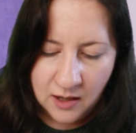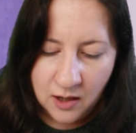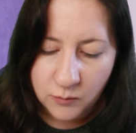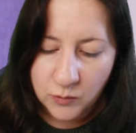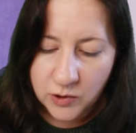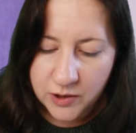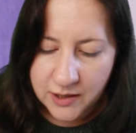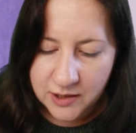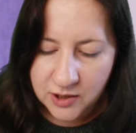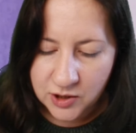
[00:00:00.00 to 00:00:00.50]
And
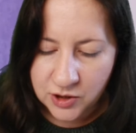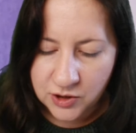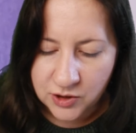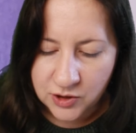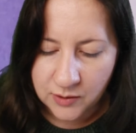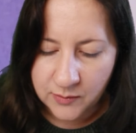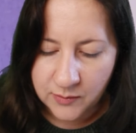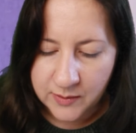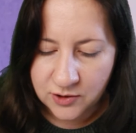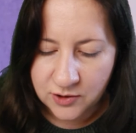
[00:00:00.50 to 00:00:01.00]
what that should
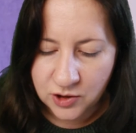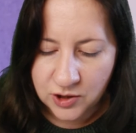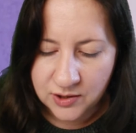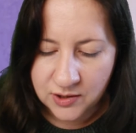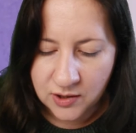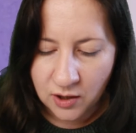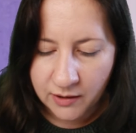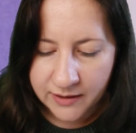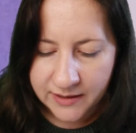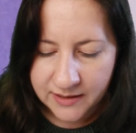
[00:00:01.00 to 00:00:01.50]
do is
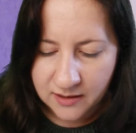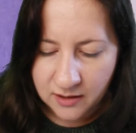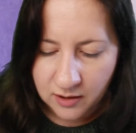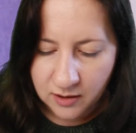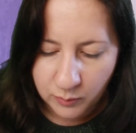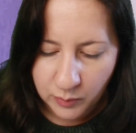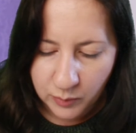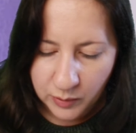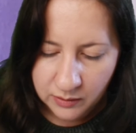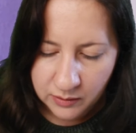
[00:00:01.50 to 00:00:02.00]
just tighten
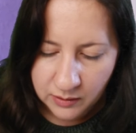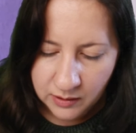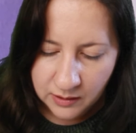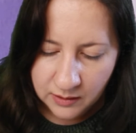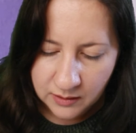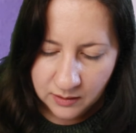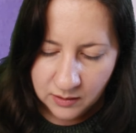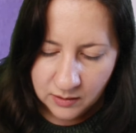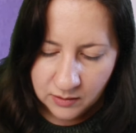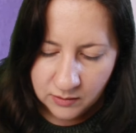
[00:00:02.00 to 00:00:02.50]
up
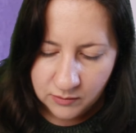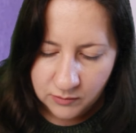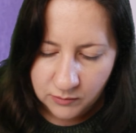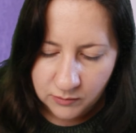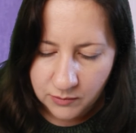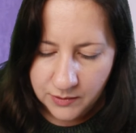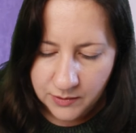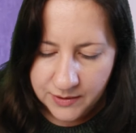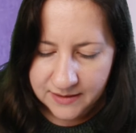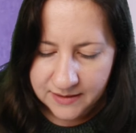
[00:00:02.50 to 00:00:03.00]

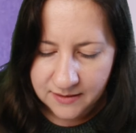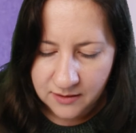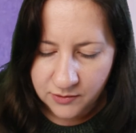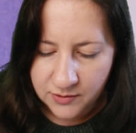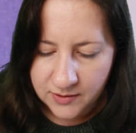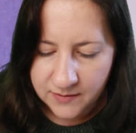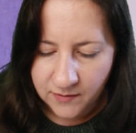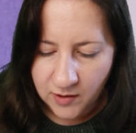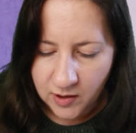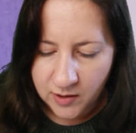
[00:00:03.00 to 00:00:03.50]
all this
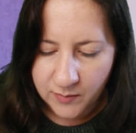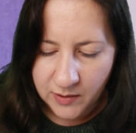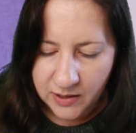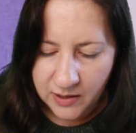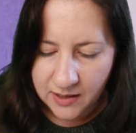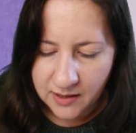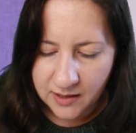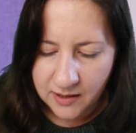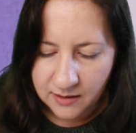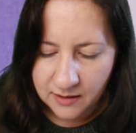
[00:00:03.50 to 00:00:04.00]
loose fibre
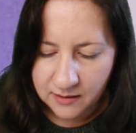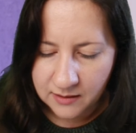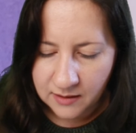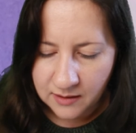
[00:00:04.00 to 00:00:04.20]
here